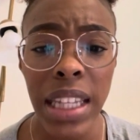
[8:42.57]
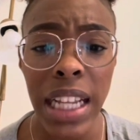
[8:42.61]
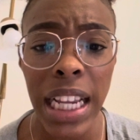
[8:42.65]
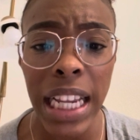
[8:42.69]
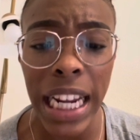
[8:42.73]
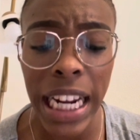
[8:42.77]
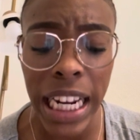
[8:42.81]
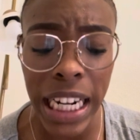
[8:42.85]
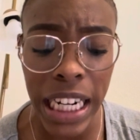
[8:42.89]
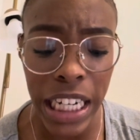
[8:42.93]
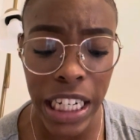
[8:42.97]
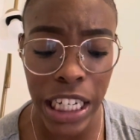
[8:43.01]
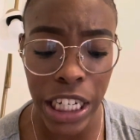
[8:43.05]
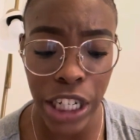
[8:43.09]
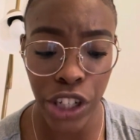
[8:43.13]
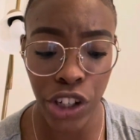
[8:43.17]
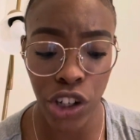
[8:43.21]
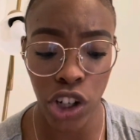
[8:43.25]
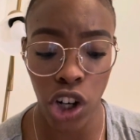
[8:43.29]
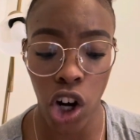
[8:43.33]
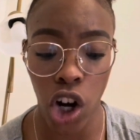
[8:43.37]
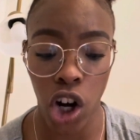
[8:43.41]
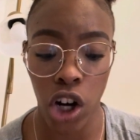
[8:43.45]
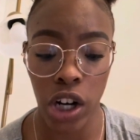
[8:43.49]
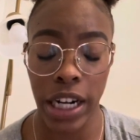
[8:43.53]
hidden in your
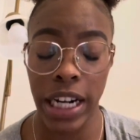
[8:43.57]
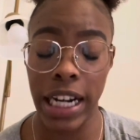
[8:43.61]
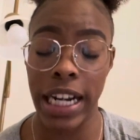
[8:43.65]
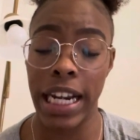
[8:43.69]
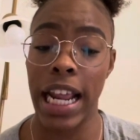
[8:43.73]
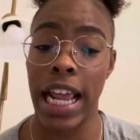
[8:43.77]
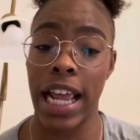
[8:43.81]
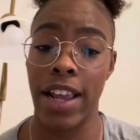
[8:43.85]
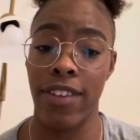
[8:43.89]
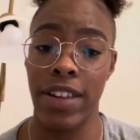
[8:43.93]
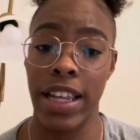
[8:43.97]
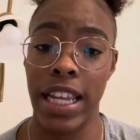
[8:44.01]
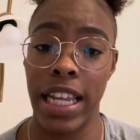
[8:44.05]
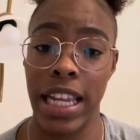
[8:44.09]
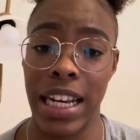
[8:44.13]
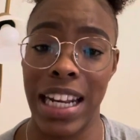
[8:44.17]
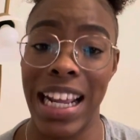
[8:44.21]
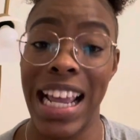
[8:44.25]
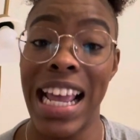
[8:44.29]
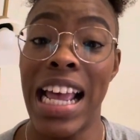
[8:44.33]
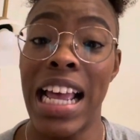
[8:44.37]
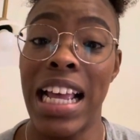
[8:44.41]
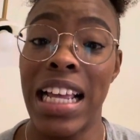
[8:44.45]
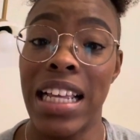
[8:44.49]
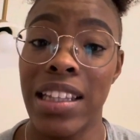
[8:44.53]
heart and have hid
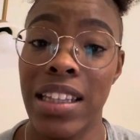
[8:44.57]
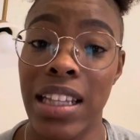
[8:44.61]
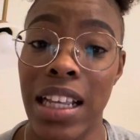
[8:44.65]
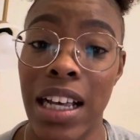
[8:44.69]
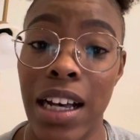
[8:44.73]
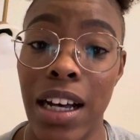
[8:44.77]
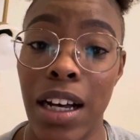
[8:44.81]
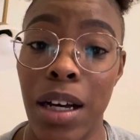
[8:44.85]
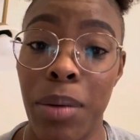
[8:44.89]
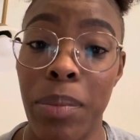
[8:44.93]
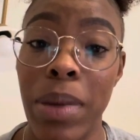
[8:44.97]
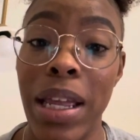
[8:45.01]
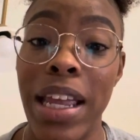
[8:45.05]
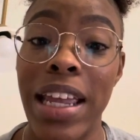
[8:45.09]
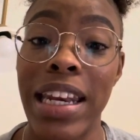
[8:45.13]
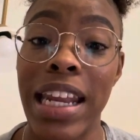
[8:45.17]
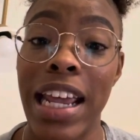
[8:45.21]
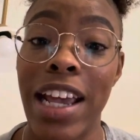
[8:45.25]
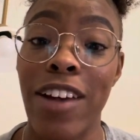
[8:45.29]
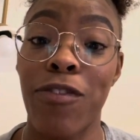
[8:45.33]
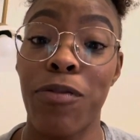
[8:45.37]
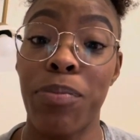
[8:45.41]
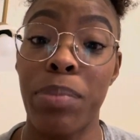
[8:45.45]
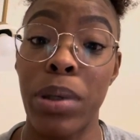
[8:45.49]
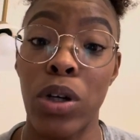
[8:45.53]
um and
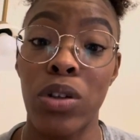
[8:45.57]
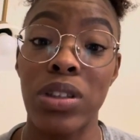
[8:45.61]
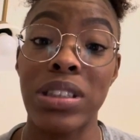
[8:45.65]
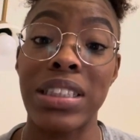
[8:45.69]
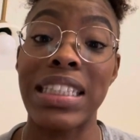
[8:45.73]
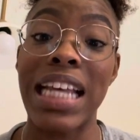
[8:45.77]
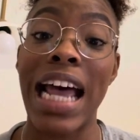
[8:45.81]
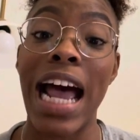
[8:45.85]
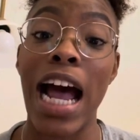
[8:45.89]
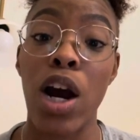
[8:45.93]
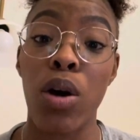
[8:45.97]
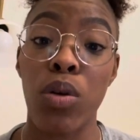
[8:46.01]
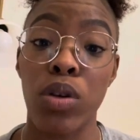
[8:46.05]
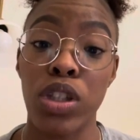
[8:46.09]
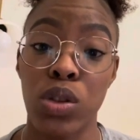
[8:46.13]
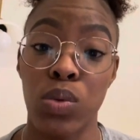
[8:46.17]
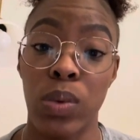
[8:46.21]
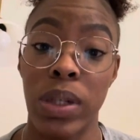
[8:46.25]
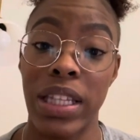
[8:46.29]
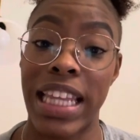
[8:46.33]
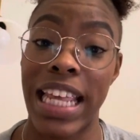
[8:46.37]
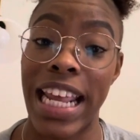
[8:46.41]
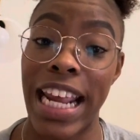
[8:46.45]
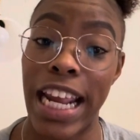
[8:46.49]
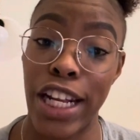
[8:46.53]
have built towers
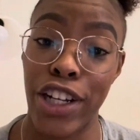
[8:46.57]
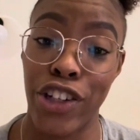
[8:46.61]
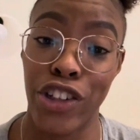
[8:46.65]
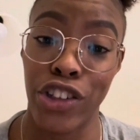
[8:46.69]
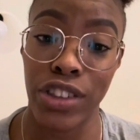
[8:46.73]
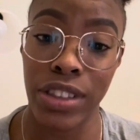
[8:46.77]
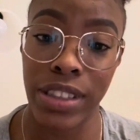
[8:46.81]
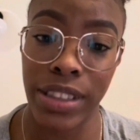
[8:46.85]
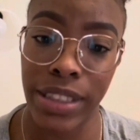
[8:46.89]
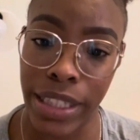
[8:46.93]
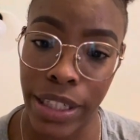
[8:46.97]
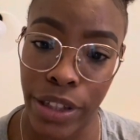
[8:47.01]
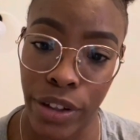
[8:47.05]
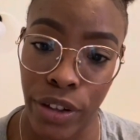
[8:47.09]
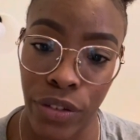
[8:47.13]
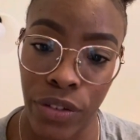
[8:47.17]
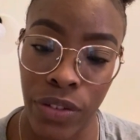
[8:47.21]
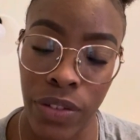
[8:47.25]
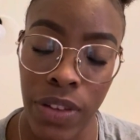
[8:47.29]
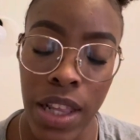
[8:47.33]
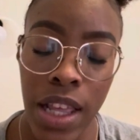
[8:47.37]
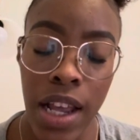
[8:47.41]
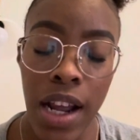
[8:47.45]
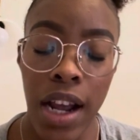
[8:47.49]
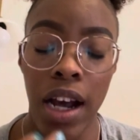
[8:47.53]
within yourself
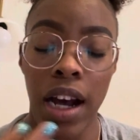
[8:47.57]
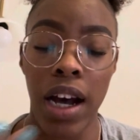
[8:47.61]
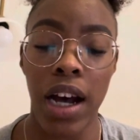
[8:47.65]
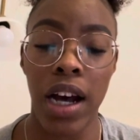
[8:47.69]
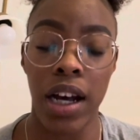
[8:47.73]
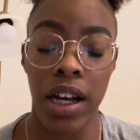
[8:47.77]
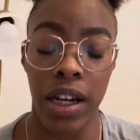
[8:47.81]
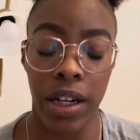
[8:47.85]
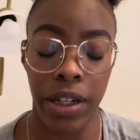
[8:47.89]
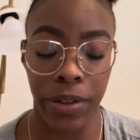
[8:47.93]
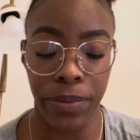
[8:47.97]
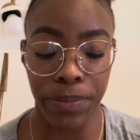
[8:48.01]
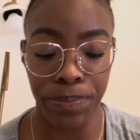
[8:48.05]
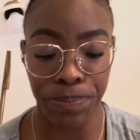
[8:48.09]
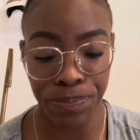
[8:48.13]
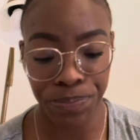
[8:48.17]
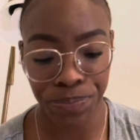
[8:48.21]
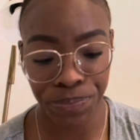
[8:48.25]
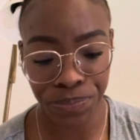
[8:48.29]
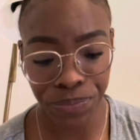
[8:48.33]
um